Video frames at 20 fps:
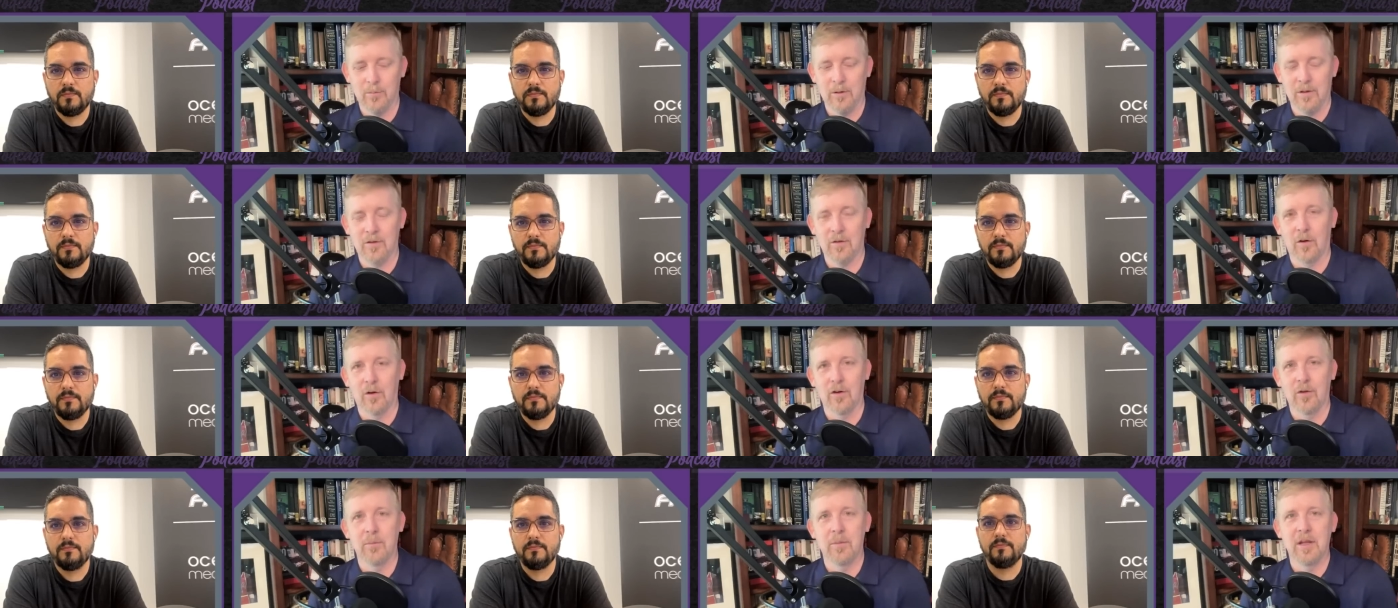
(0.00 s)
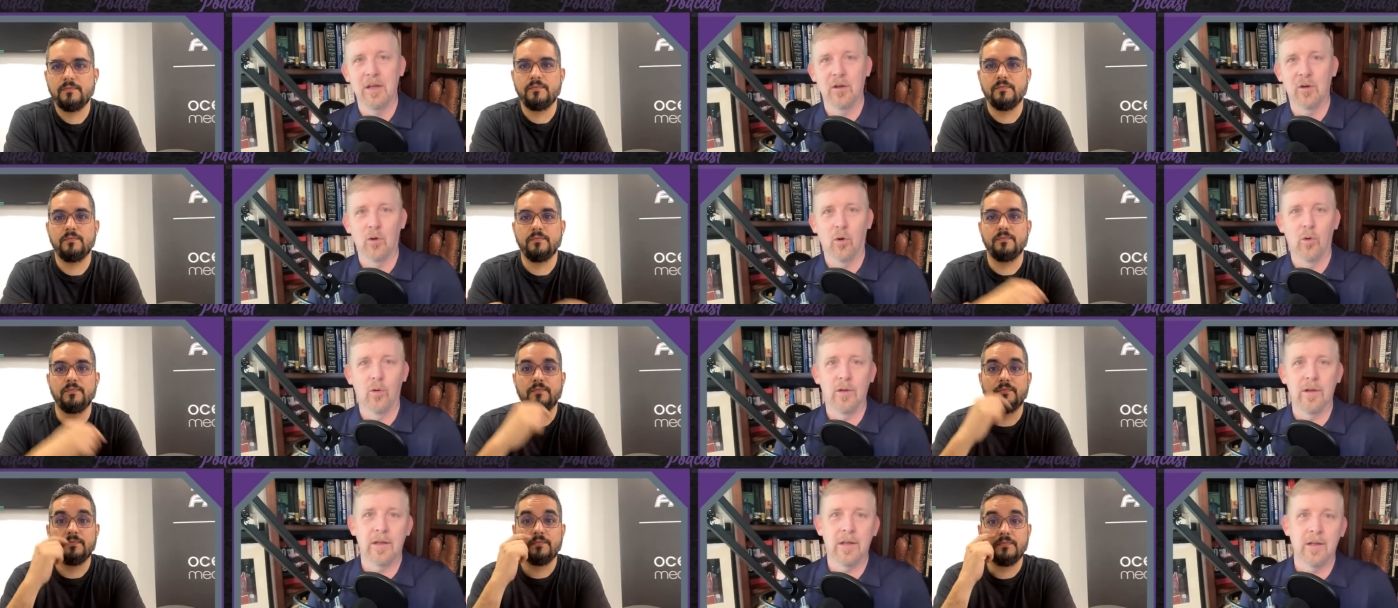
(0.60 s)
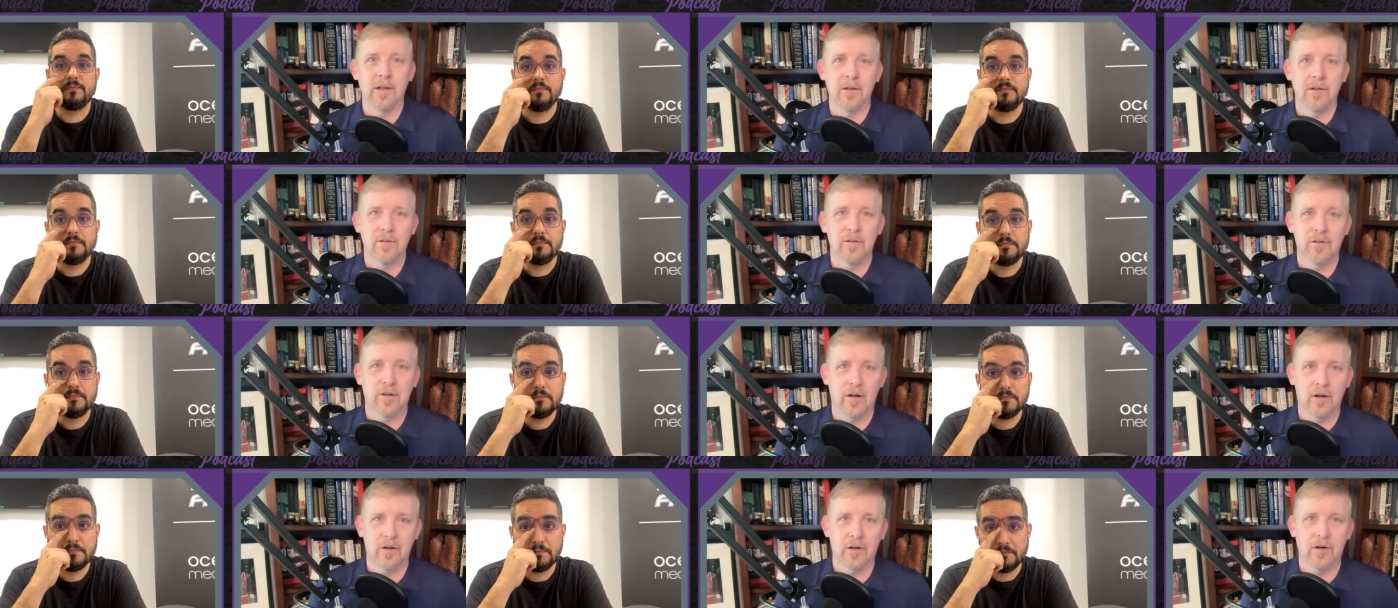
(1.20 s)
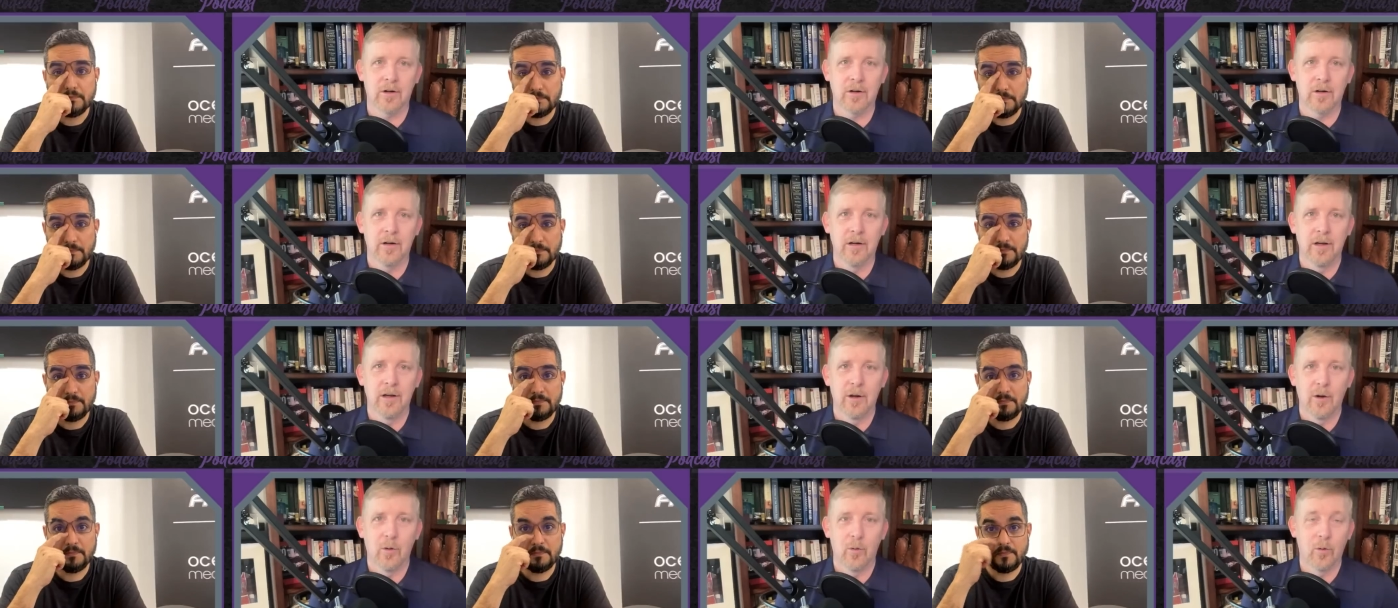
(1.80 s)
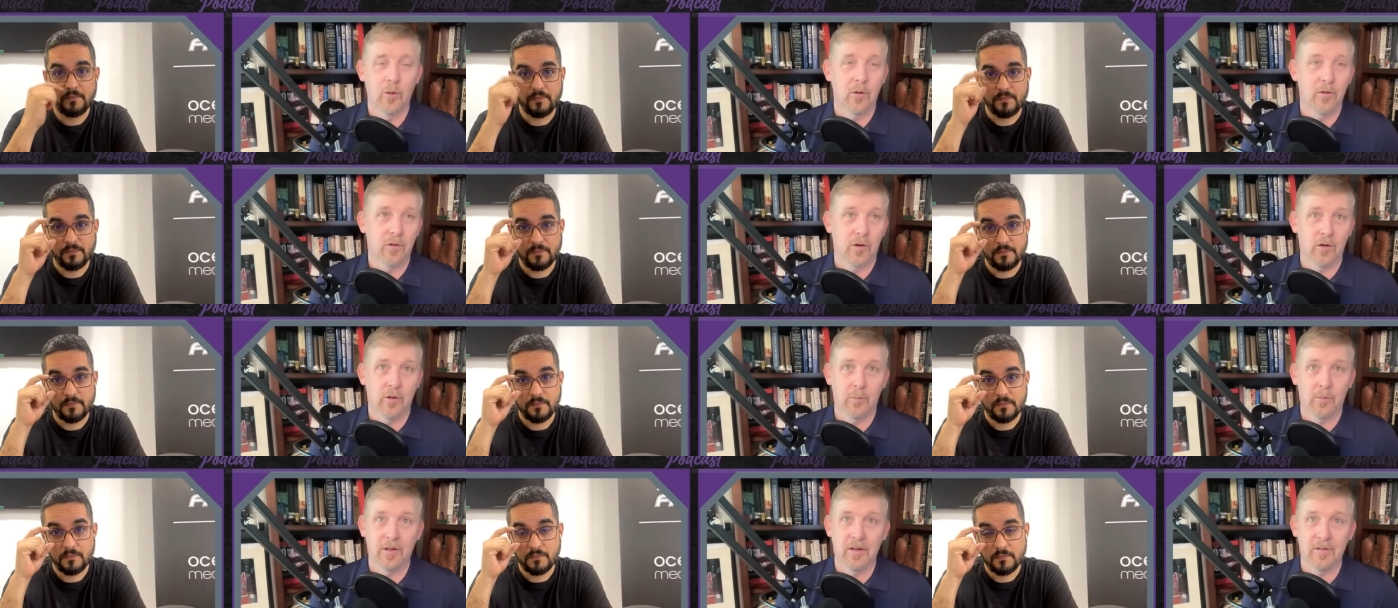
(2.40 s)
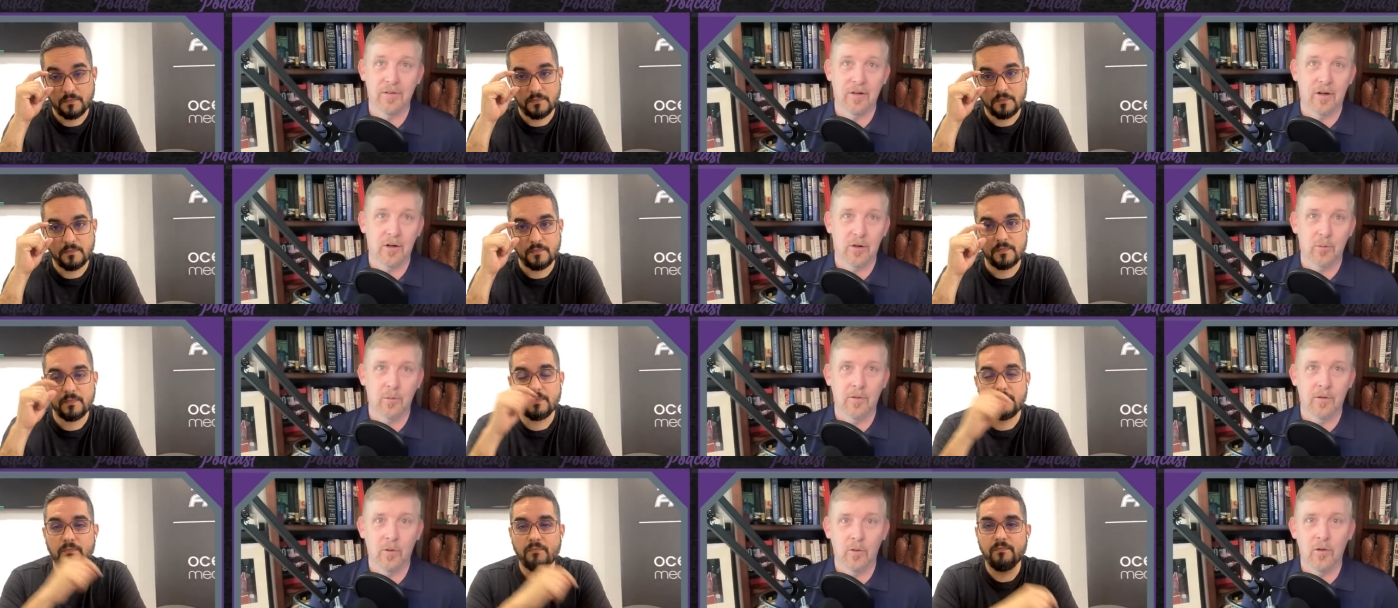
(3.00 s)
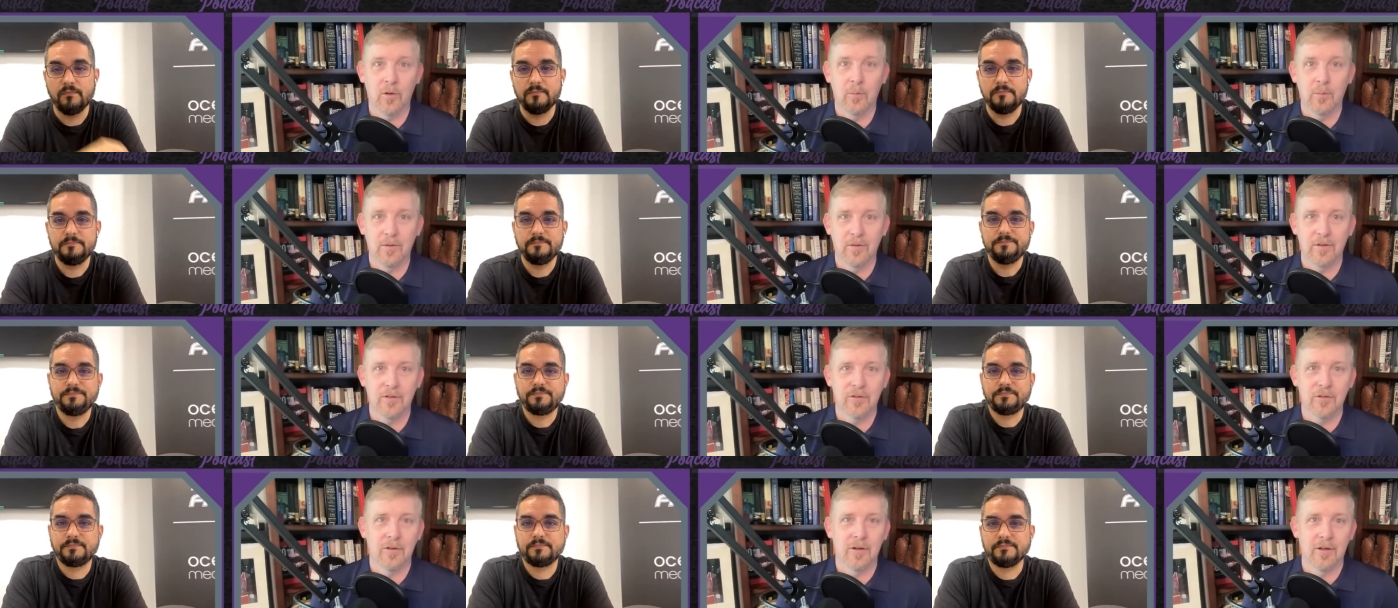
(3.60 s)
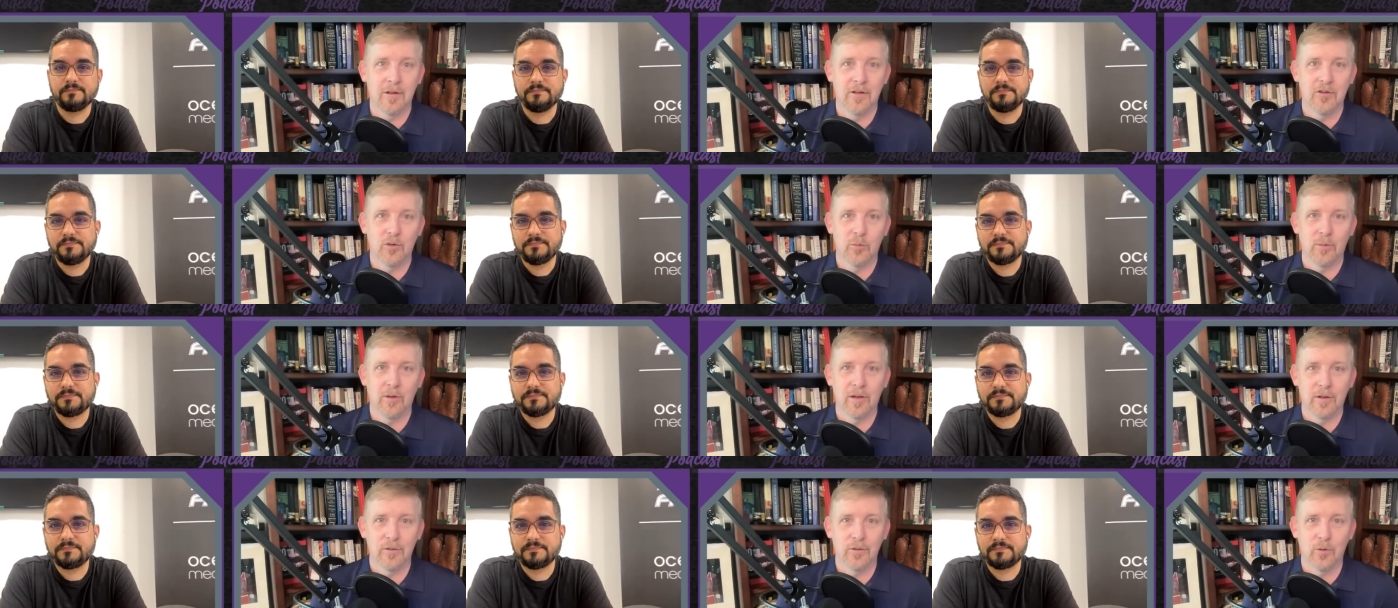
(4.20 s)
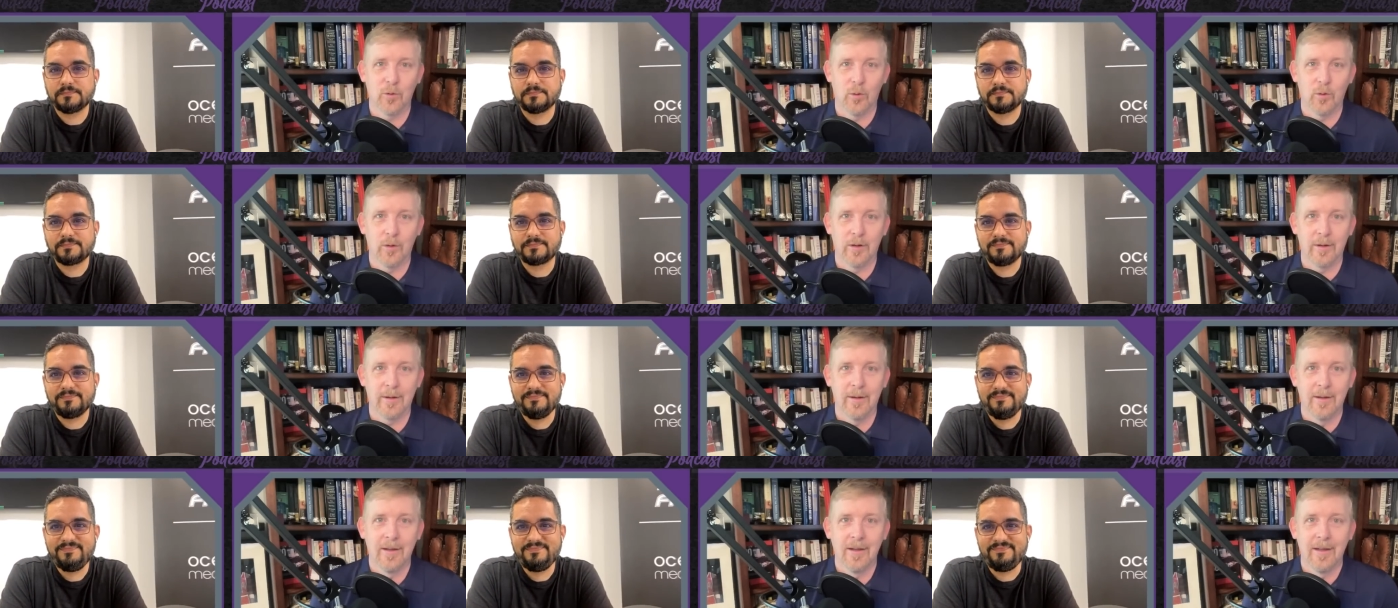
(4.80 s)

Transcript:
Speaker 1: it's hard to be a goalie in soccer, or it's hard to play soccer when the only position they'll let you play is goalie.